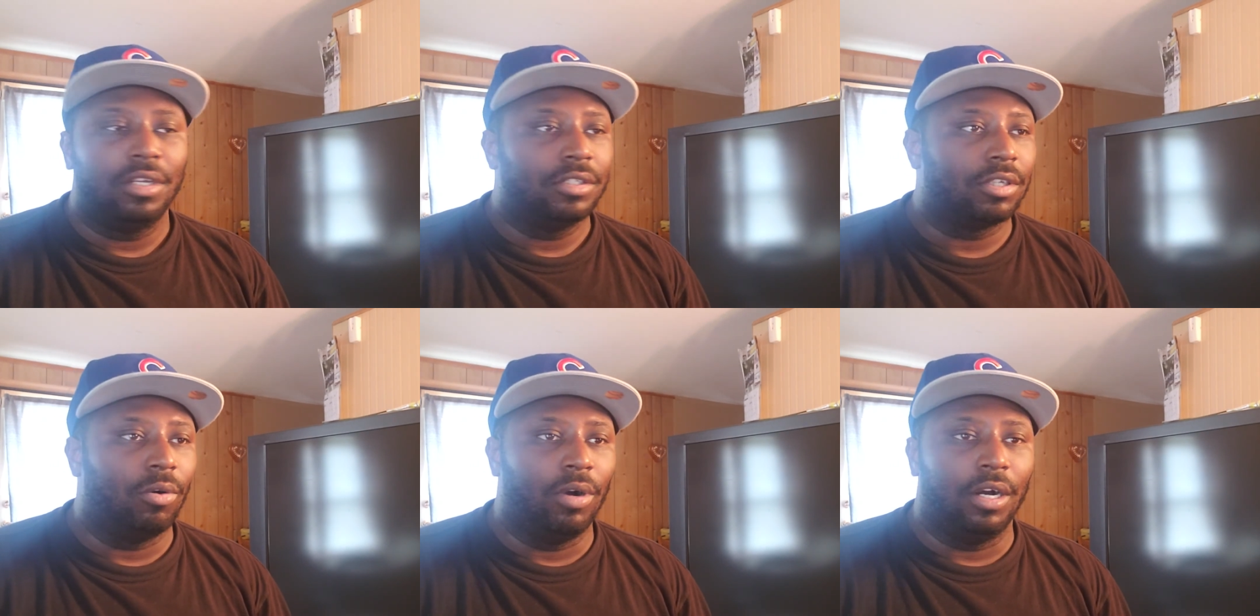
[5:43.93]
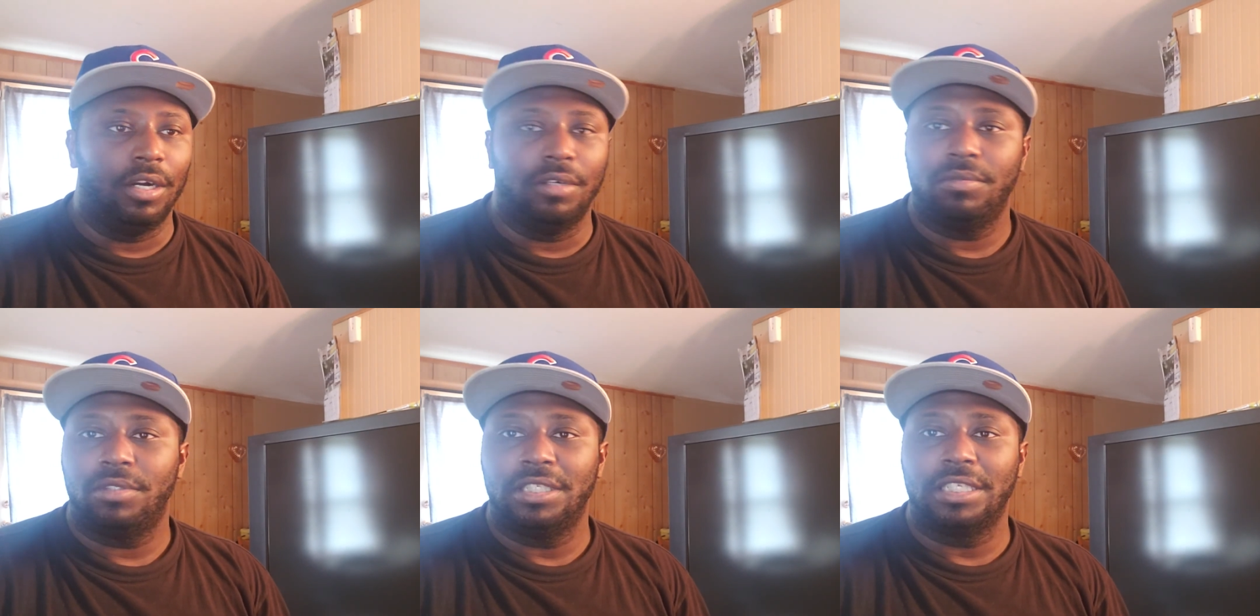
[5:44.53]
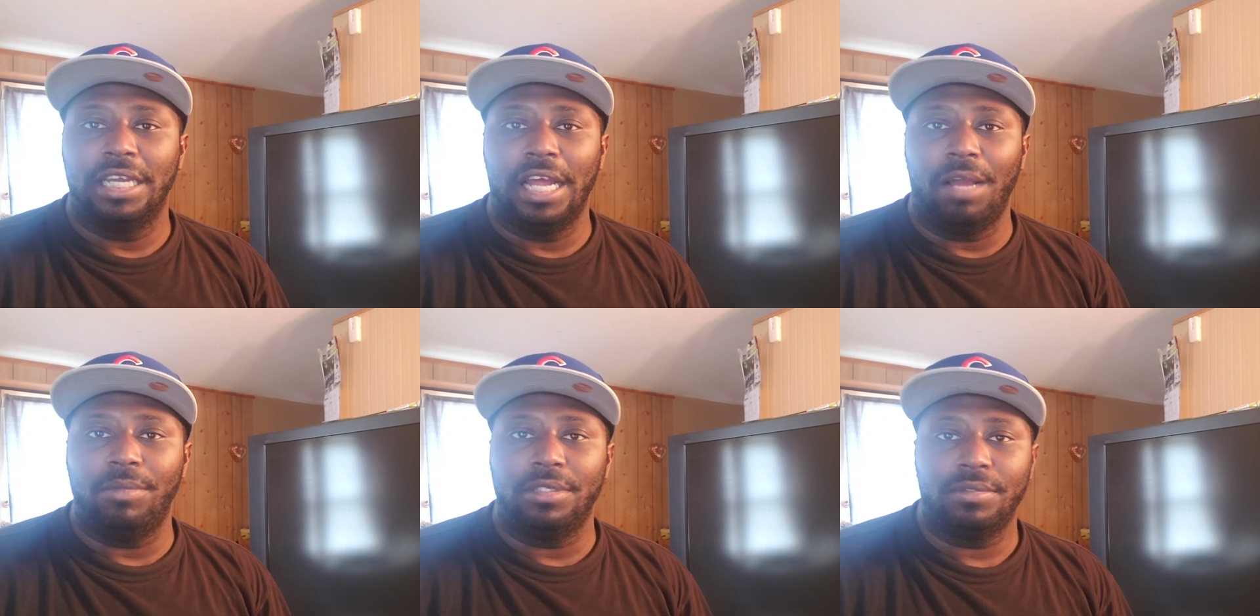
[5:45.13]
So just get
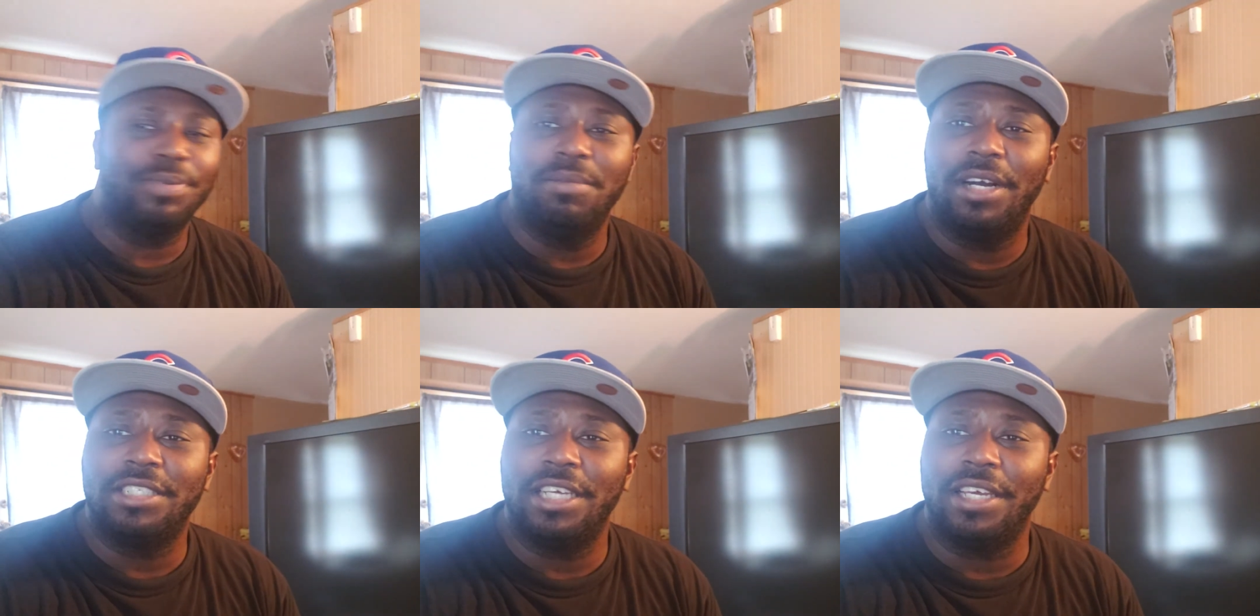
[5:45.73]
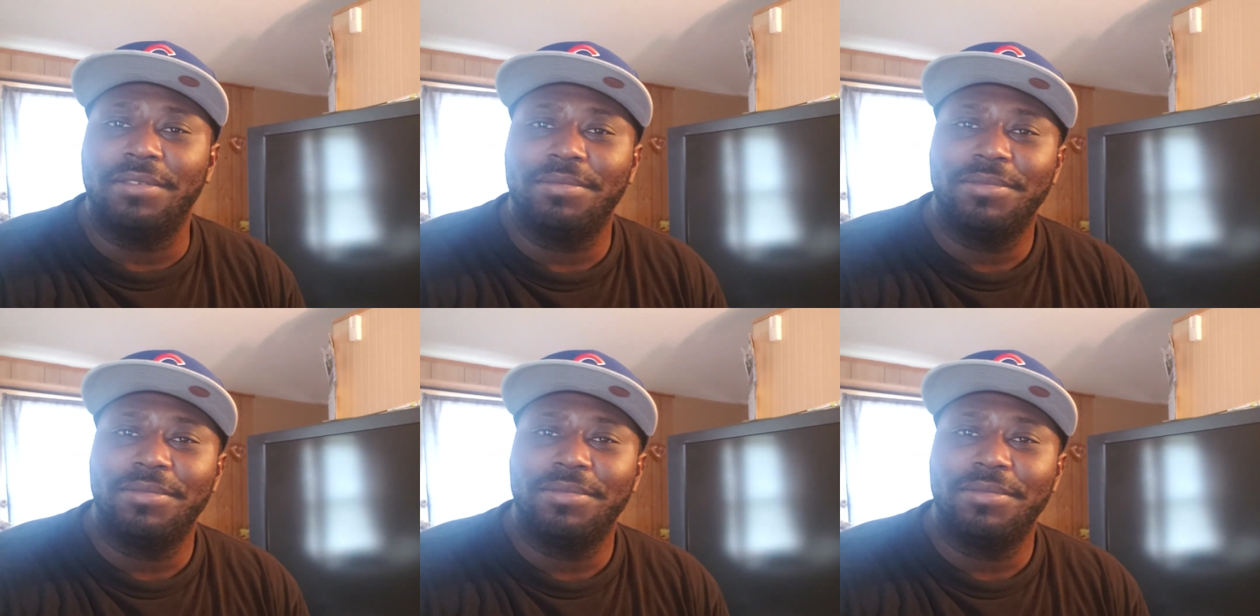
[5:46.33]
at me. That's pretty much it.